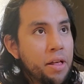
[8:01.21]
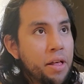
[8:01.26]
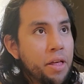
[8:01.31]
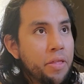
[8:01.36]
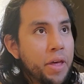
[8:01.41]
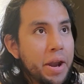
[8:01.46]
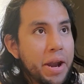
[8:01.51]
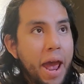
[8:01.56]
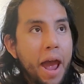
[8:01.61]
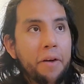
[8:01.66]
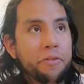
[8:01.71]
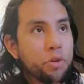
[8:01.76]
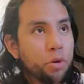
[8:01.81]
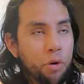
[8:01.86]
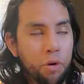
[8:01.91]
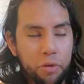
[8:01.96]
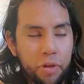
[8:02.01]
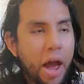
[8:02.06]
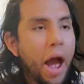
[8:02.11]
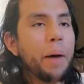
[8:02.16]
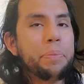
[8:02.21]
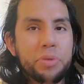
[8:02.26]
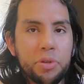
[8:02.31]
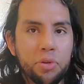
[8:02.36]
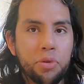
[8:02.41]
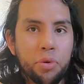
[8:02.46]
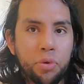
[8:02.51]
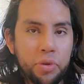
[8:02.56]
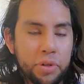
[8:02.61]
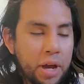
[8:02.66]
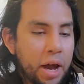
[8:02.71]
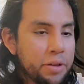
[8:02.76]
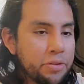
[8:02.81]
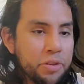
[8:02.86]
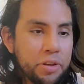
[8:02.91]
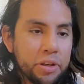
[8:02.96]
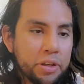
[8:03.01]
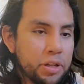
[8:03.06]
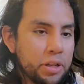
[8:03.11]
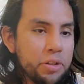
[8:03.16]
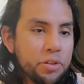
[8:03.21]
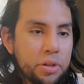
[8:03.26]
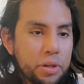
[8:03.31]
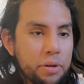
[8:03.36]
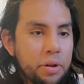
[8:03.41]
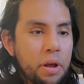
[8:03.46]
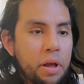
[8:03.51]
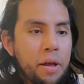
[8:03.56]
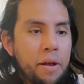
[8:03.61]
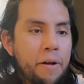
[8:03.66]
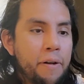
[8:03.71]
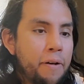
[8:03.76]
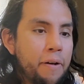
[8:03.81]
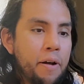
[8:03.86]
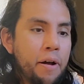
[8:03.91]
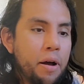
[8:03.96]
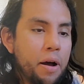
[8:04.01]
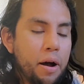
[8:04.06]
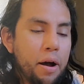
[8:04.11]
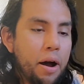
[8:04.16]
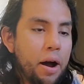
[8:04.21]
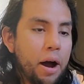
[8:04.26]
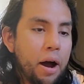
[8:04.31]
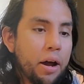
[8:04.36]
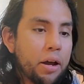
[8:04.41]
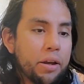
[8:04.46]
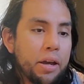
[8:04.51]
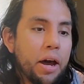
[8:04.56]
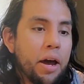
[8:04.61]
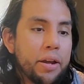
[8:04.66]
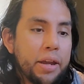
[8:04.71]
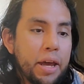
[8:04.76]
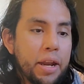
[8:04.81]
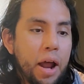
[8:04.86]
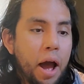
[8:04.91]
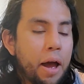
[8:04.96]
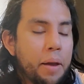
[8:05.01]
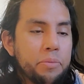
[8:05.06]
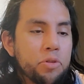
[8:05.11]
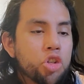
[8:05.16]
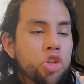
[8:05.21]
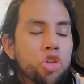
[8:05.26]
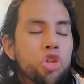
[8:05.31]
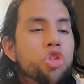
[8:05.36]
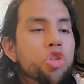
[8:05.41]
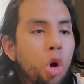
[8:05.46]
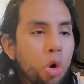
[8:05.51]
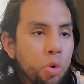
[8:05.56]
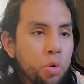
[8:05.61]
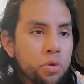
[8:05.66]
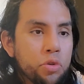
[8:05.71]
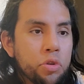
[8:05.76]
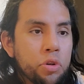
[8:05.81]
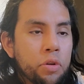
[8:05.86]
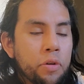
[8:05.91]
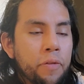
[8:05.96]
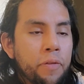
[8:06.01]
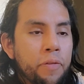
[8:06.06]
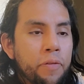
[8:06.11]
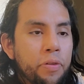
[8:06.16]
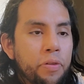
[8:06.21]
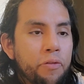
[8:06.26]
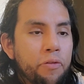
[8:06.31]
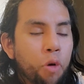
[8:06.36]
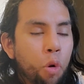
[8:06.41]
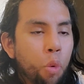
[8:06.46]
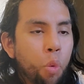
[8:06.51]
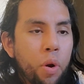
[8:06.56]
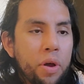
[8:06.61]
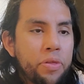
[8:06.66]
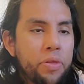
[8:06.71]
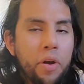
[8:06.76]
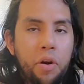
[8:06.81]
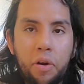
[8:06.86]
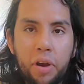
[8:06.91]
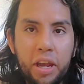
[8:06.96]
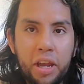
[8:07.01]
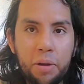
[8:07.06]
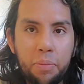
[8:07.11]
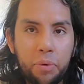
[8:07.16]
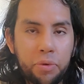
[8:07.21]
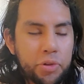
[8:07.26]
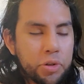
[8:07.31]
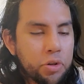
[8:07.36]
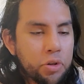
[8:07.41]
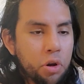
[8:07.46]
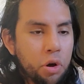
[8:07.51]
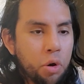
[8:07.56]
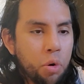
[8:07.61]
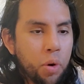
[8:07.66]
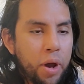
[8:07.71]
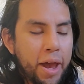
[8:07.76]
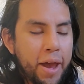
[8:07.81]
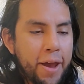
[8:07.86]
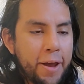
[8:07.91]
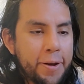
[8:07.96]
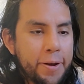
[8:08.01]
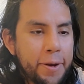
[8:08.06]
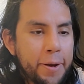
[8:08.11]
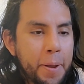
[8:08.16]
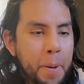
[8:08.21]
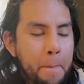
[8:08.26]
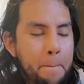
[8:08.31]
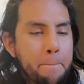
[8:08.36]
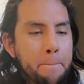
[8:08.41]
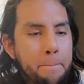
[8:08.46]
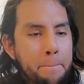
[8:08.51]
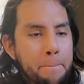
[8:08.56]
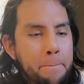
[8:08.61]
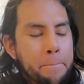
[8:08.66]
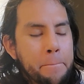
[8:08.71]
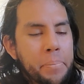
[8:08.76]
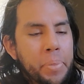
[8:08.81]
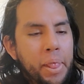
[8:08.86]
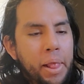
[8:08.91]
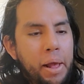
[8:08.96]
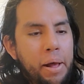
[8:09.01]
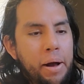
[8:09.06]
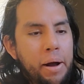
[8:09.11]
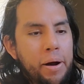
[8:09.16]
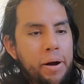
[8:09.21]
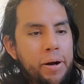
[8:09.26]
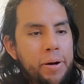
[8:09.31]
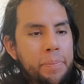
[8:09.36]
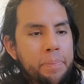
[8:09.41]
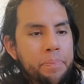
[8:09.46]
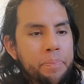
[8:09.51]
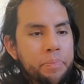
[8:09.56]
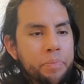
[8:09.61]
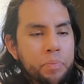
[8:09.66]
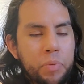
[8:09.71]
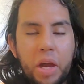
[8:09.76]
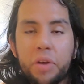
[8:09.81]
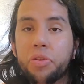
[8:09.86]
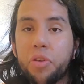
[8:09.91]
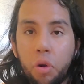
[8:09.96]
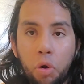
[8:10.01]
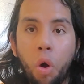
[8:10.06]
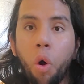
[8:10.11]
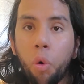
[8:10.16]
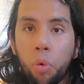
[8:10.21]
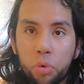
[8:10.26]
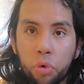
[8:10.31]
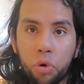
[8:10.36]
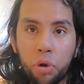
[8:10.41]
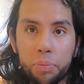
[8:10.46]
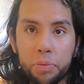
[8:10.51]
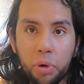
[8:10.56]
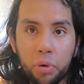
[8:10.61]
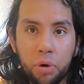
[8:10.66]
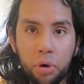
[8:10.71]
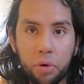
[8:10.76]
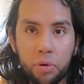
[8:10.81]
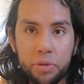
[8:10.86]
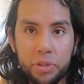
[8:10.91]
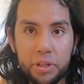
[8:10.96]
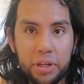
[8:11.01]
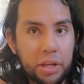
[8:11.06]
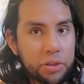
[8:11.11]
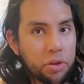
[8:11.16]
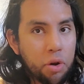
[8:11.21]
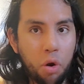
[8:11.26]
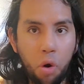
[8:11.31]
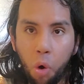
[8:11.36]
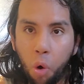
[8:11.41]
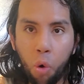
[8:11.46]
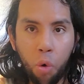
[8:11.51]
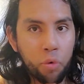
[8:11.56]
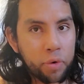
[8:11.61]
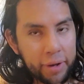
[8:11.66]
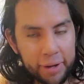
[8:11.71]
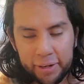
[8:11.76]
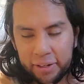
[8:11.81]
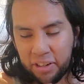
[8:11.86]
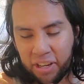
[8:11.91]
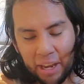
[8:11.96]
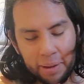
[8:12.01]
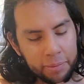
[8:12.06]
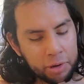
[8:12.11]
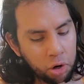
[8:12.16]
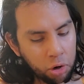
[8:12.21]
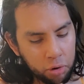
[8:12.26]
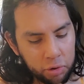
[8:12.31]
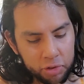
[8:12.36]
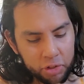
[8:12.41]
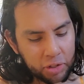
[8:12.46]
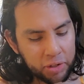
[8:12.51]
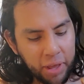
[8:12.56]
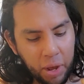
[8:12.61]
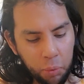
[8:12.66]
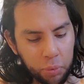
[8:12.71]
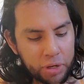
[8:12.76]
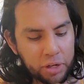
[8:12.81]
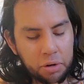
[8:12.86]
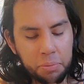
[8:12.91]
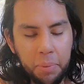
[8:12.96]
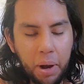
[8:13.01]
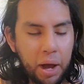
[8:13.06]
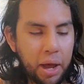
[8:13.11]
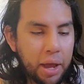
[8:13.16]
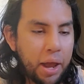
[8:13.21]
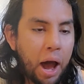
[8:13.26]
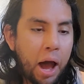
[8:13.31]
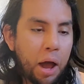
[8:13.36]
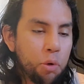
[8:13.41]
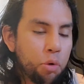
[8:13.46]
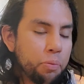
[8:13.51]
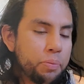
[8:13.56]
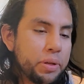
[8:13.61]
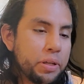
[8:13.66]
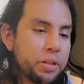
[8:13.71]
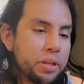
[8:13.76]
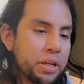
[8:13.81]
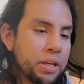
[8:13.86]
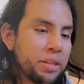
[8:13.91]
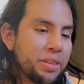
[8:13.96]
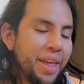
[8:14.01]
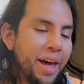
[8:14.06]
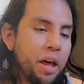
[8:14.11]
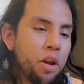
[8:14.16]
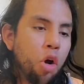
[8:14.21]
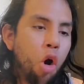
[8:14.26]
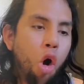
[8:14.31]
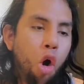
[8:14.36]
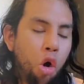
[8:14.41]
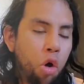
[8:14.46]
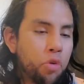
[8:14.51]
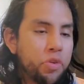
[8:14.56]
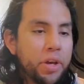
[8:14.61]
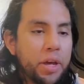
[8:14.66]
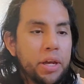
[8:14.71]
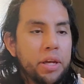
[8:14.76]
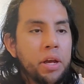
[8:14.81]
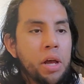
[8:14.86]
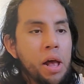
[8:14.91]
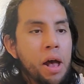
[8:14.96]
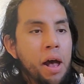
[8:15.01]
than After Earth? Absolutely. I think it, I, again, I'm stoked for when they're able to go and um, get their own cryptocurrency, get their own in game currency that we can buy. I will be in that all day.